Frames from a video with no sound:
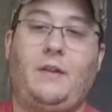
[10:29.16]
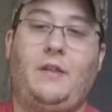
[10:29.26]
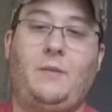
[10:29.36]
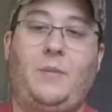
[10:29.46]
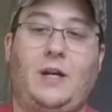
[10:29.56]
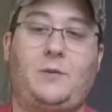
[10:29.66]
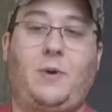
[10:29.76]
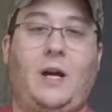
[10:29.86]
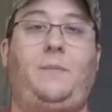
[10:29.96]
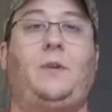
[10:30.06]
the best
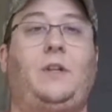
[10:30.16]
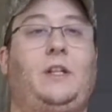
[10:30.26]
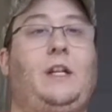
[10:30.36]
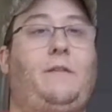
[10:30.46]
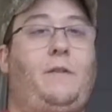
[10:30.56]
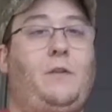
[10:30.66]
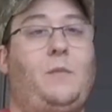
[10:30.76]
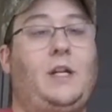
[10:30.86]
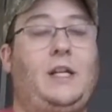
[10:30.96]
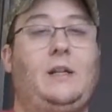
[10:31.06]
pipe you're going to get for the
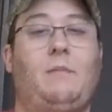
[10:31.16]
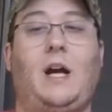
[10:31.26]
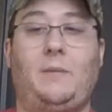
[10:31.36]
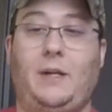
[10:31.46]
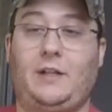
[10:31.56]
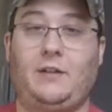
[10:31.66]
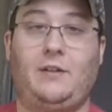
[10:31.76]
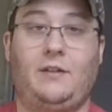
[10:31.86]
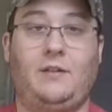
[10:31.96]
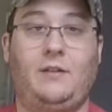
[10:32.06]
money, in my opinion.
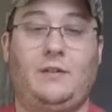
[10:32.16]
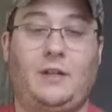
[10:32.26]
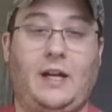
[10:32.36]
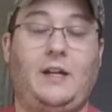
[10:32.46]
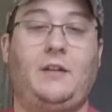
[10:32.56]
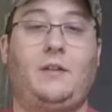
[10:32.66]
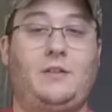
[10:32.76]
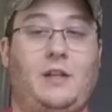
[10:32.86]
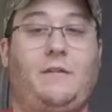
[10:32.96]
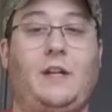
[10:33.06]
Okay,
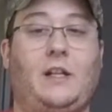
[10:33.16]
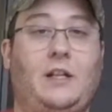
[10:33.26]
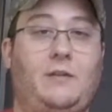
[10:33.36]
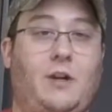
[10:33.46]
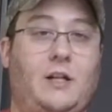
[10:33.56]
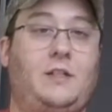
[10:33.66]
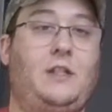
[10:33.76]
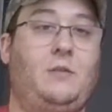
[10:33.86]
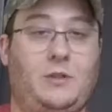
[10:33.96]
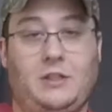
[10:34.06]
Savinelli,
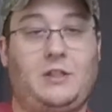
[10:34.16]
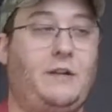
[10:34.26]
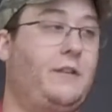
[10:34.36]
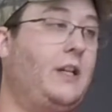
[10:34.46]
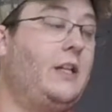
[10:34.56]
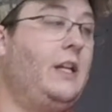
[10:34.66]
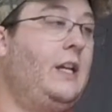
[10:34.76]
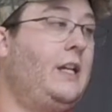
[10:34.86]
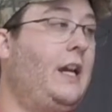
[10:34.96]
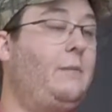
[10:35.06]
Rossi, which is Savinelli,
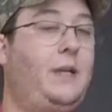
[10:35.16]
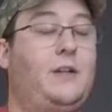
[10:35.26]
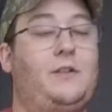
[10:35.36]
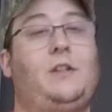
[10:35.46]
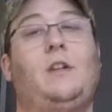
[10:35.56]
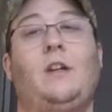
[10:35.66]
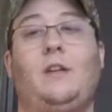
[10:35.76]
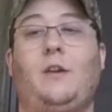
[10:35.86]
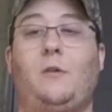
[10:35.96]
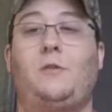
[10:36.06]
and Peterson.
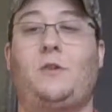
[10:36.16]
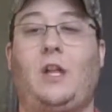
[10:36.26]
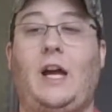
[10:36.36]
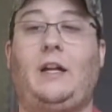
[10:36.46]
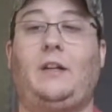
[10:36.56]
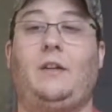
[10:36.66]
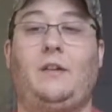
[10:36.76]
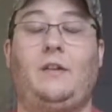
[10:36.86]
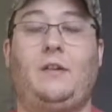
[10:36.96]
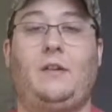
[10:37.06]
Those are like
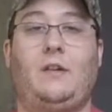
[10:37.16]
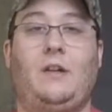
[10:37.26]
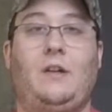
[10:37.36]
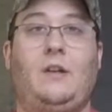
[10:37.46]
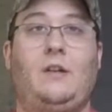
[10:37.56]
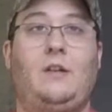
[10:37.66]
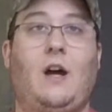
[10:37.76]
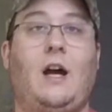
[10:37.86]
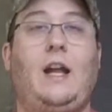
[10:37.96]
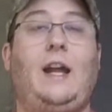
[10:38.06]

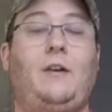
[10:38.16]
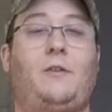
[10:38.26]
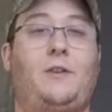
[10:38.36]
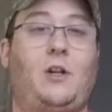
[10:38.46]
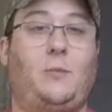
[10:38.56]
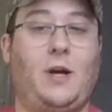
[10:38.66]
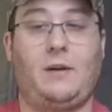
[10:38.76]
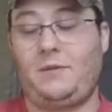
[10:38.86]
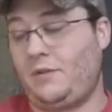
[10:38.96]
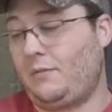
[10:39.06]
not $800
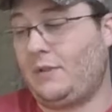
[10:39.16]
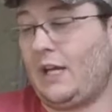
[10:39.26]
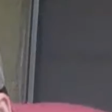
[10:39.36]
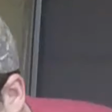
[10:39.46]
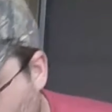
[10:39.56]
pipes. Is that